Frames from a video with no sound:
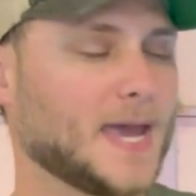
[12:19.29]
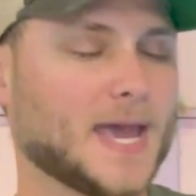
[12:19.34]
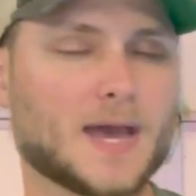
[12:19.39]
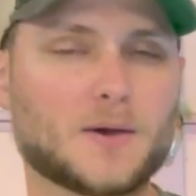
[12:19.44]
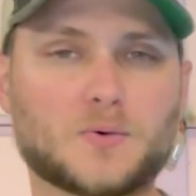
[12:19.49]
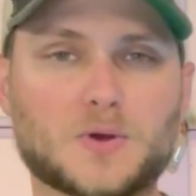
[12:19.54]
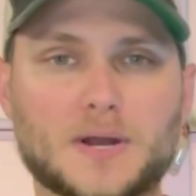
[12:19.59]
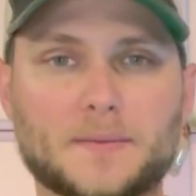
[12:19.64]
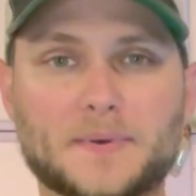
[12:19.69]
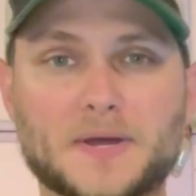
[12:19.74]
And
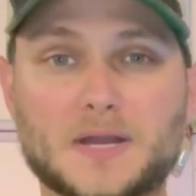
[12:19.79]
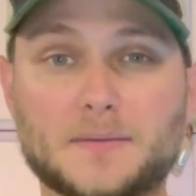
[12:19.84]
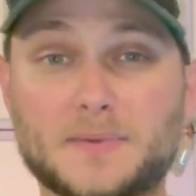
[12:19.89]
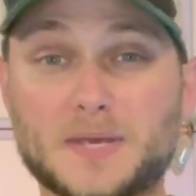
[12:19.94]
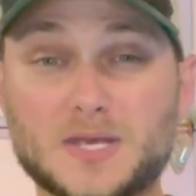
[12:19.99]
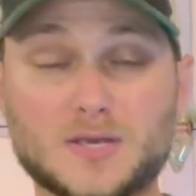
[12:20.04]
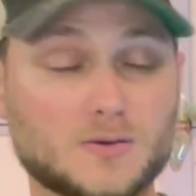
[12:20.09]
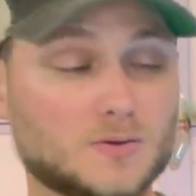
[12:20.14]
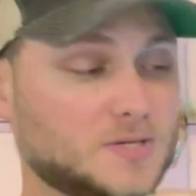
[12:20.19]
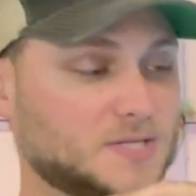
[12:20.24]
when I'm gonna be
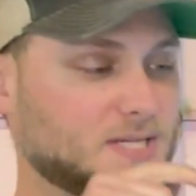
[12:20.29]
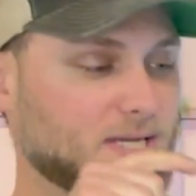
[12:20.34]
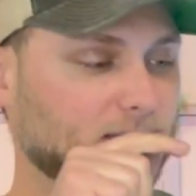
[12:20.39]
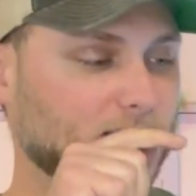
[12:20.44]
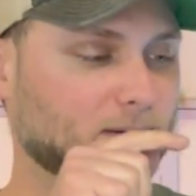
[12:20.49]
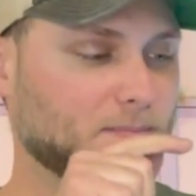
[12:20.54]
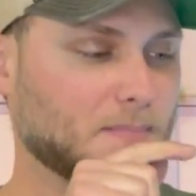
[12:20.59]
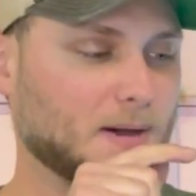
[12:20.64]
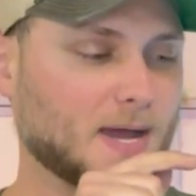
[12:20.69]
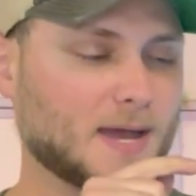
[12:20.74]

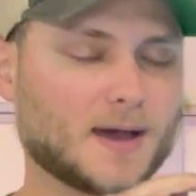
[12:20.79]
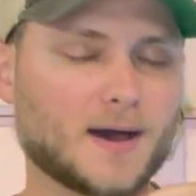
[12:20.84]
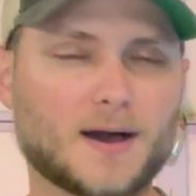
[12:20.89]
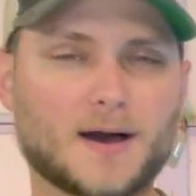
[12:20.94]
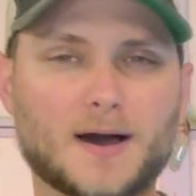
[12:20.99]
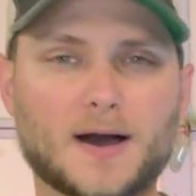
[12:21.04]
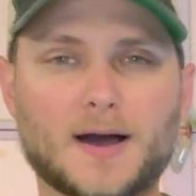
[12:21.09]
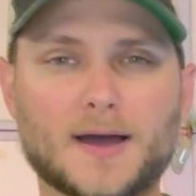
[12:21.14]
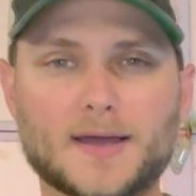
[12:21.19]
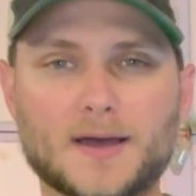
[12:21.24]
using my
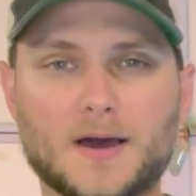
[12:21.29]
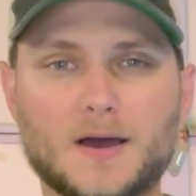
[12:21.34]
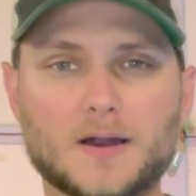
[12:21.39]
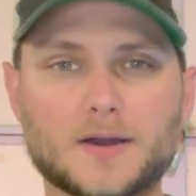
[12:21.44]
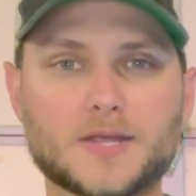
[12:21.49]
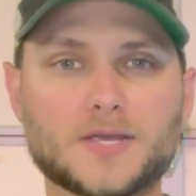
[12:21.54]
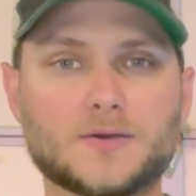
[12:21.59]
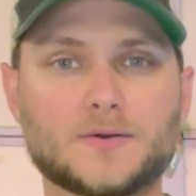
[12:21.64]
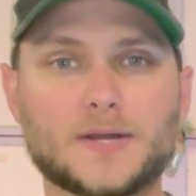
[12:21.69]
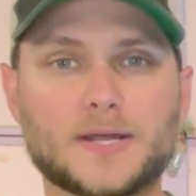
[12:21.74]
IR
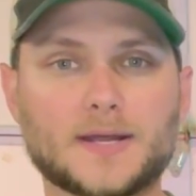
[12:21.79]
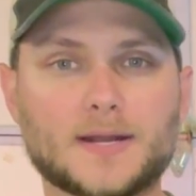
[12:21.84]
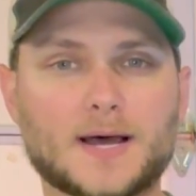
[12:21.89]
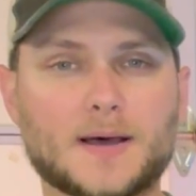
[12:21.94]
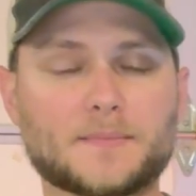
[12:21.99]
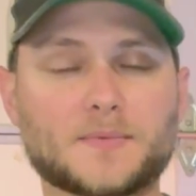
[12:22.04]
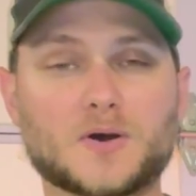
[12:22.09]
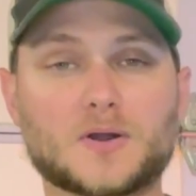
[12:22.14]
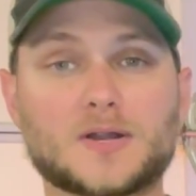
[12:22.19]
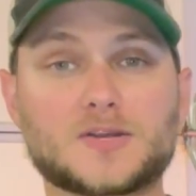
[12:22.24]
unit,
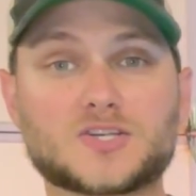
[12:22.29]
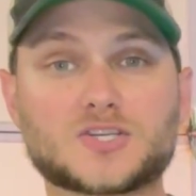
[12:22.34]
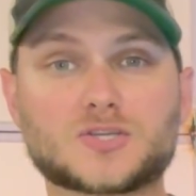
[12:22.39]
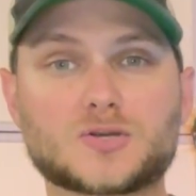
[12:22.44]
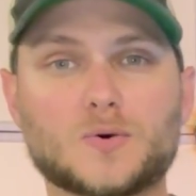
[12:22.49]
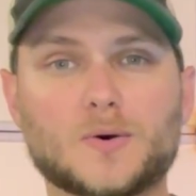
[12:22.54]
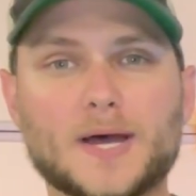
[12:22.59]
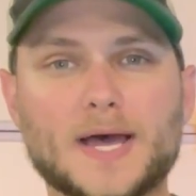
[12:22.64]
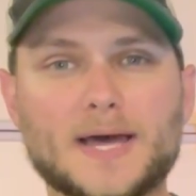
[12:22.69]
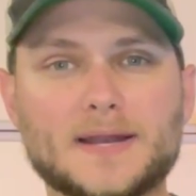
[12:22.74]
I'm gonna just
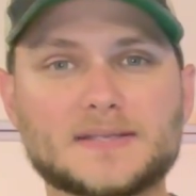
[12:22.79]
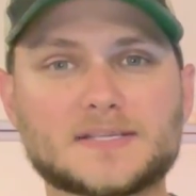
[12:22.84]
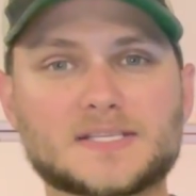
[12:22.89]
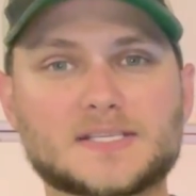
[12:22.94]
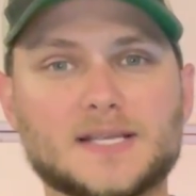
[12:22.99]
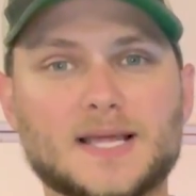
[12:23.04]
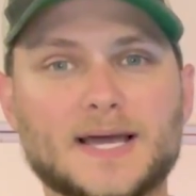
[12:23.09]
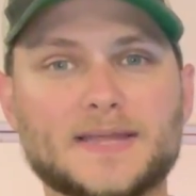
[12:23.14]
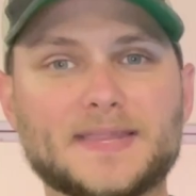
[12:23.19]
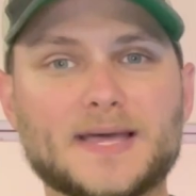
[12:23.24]
go ahead and
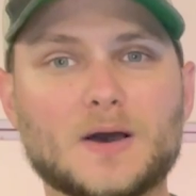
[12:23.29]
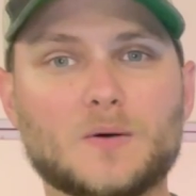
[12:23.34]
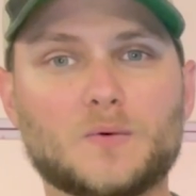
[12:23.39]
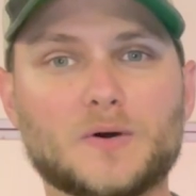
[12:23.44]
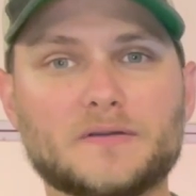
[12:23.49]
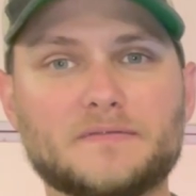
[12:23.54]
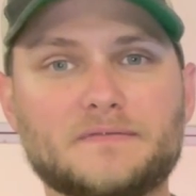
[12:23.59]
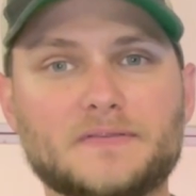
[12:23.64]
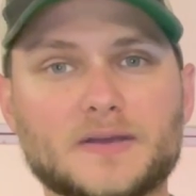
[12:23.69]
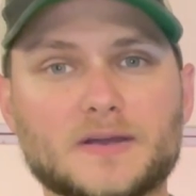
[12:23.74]
slide that
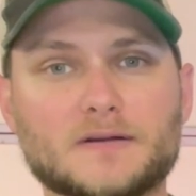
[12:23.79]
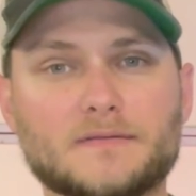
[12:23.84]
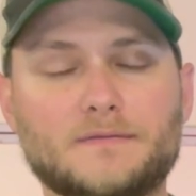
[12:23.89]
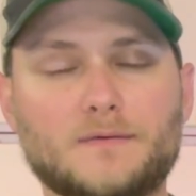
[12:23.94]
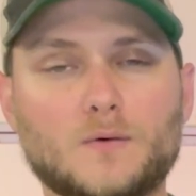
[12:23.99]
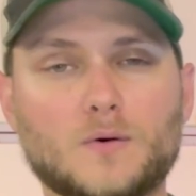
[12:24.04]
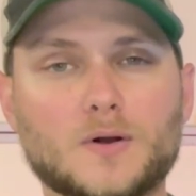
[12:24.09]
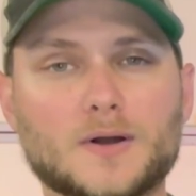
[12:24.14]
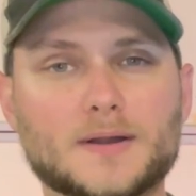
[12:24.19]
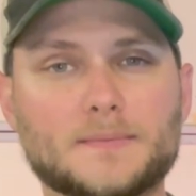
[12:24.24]
one finger
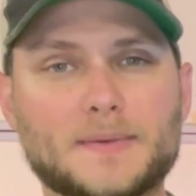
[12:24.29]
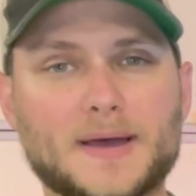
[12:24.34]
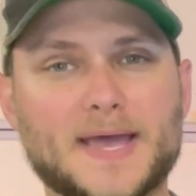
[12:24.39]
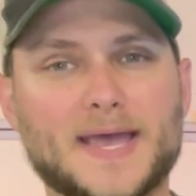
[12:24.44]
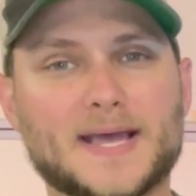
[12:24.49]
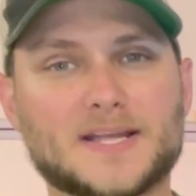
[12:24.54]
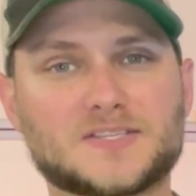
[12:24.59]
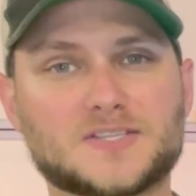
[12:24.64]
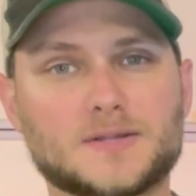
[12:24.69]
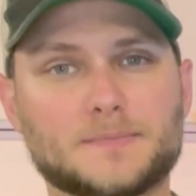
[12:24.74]
forward and my
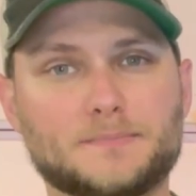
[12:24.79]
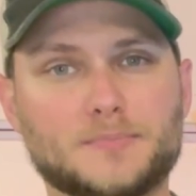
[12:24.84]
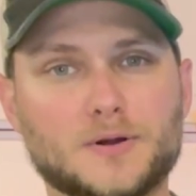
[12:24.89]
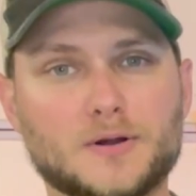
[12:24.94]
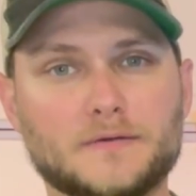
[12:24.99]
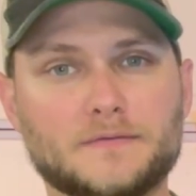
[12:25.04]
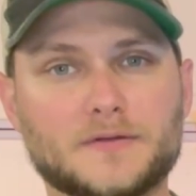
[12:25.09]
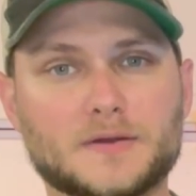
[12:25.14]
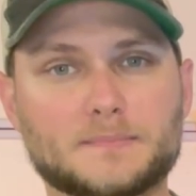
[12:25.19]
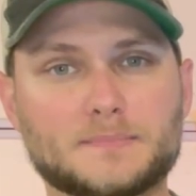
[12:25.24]
hand's in the
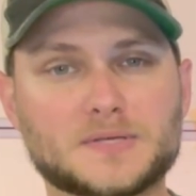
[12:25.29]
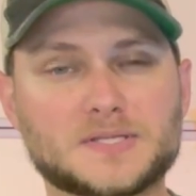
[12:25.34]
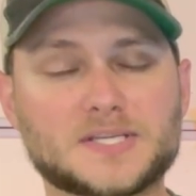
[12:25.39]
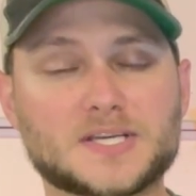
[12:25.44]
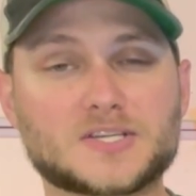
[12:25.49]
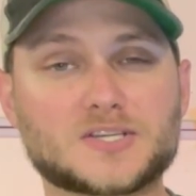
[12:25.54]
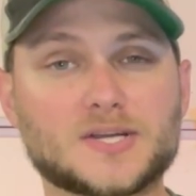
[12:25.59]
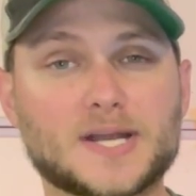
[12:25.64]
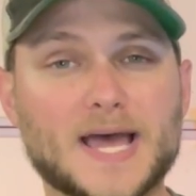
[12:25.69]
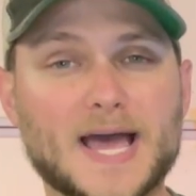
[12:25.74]
perfect
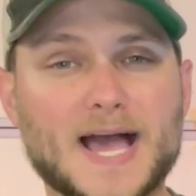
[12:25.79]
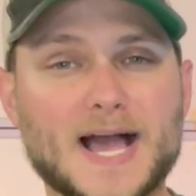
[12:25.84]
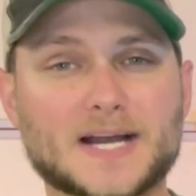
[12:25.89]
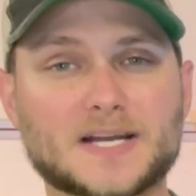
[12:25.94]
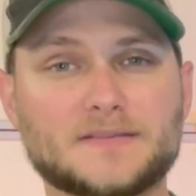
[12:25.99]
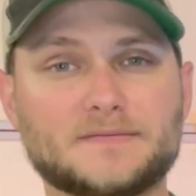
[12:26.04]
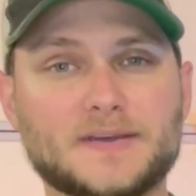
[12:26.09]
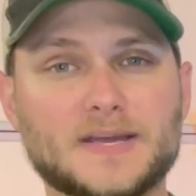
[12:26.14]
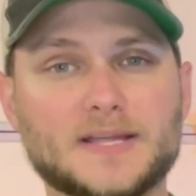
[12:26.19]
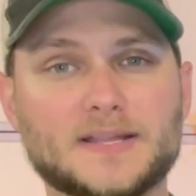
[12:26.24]
position to
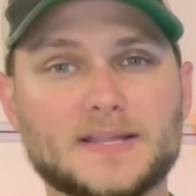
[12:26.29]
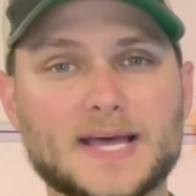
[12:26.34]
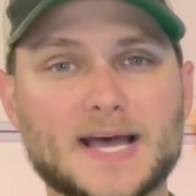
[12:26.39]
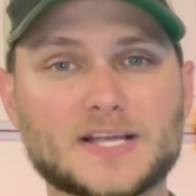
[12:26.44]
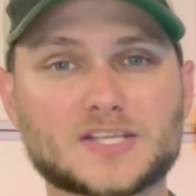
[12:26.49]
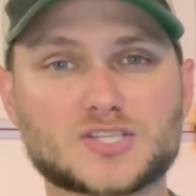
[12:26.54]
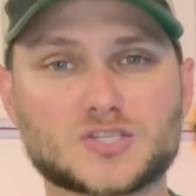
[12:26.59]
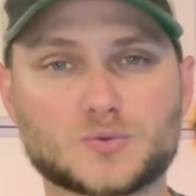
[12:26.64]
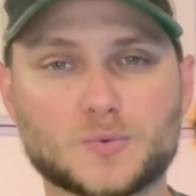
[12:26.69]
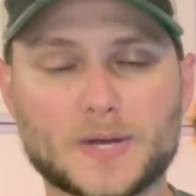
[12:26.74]
activate
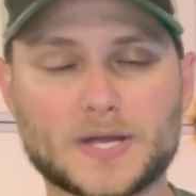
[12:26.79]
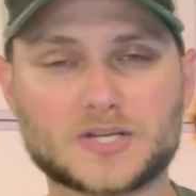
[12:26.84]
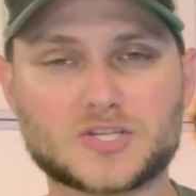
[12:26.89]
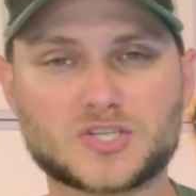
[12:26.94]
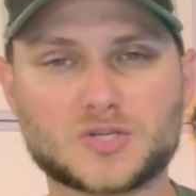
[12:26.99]
that switch.